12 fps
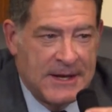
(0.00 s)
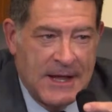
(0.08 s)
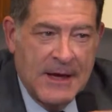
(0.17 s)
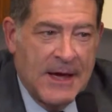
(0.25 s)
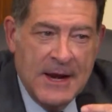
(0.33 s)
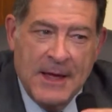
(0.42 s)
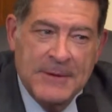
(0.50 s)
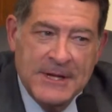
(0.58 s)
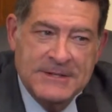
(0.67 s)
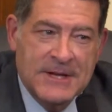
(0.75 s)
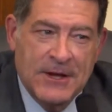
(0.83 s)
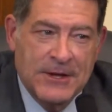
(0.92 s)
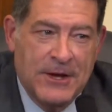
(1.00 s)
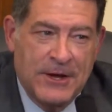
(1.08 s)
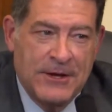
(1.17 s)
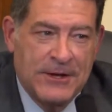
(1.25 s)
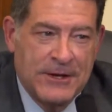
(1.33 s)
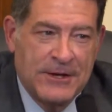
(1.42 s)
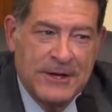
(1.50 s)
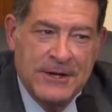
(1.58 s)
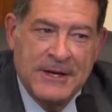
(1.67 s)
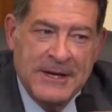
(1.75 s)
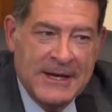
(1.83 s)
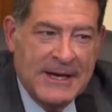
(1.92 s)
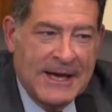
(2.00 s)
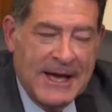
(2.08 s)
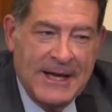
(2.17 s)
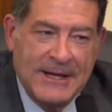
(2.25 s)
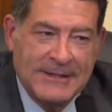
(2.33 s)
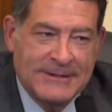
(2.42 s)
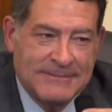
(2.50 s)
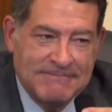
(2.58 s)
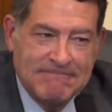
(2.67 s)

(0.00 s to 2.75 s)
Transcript: And I'm going to tell you, I